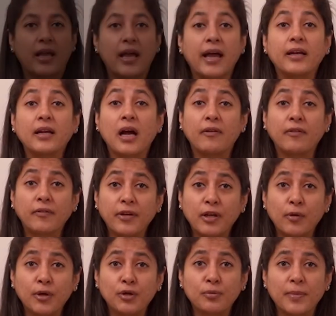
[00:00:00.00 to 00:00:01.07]
And how are we
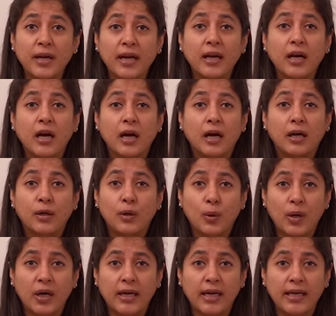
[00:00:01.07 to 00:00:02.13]
going to make
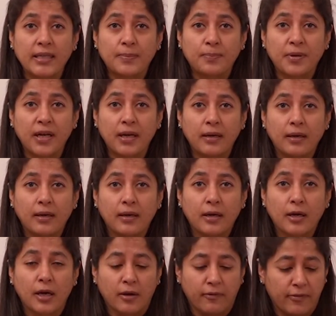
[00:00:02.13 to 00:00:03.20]
lowercase p?
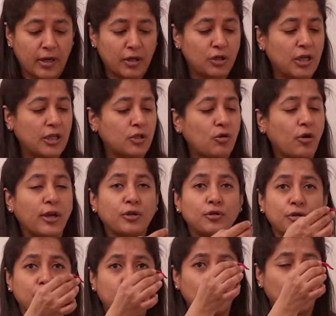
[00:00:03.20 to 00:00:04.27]
we are just going to
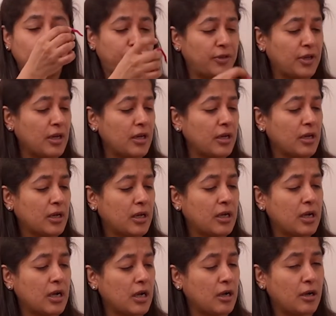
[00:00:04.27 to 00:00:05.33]
remove the
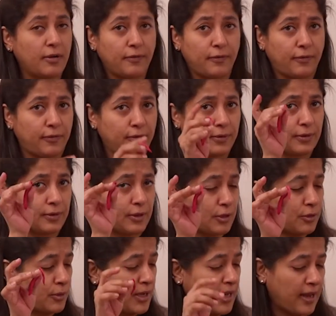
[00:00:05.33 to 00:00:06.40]
curve
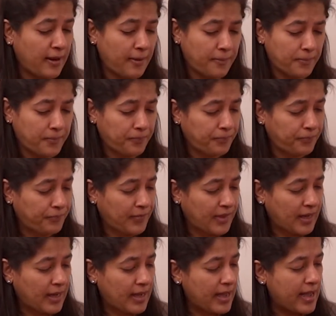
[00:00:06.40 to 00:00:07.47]
okay
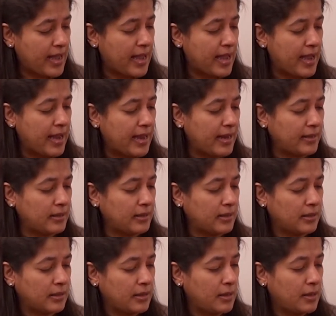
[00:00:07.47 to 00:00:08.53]
and
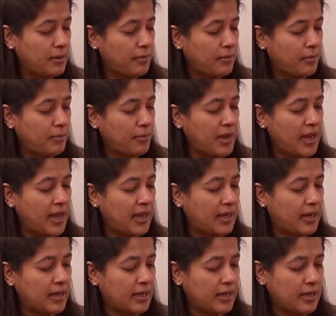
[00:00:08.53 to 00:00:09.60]

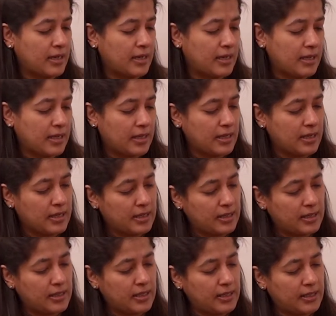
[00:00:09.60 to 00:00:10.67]
make
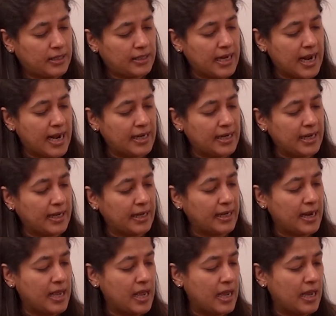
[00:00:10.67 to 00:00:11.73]
the standing
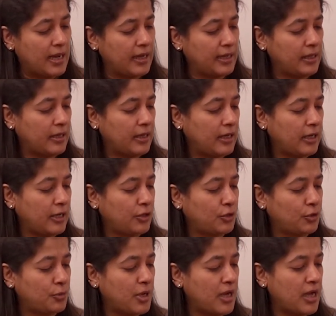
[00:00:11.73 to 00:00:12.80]
line
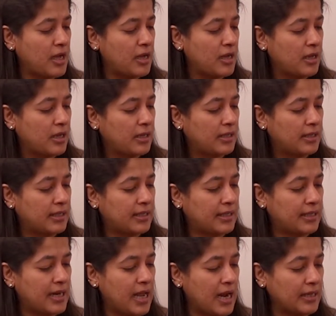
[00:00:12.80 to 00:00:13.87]
into a
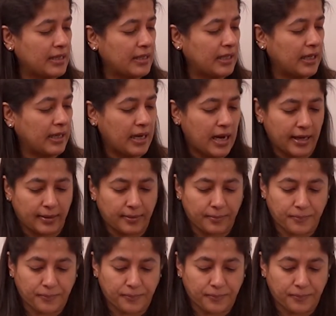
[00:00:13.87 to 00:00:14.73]
slanting line